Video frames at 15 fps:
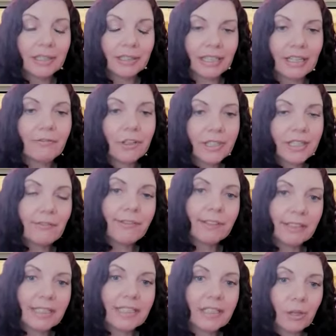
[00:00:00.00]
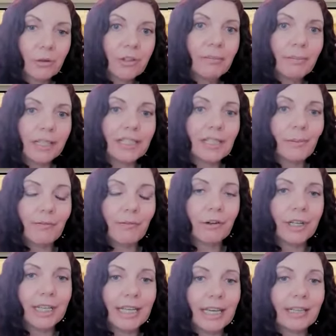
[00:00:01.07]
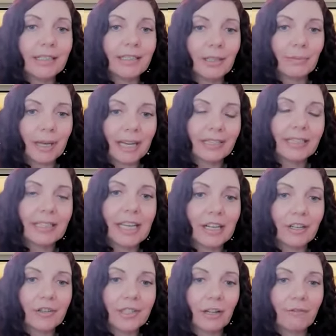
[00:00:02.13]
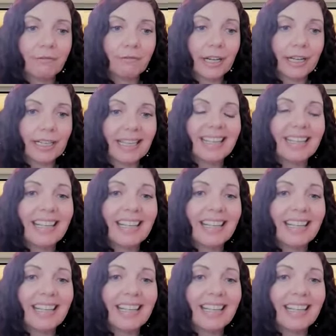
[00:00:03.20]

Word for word: Mm-hmm. But give yourself at least 30 minutes before you get into bed to get yourself ready.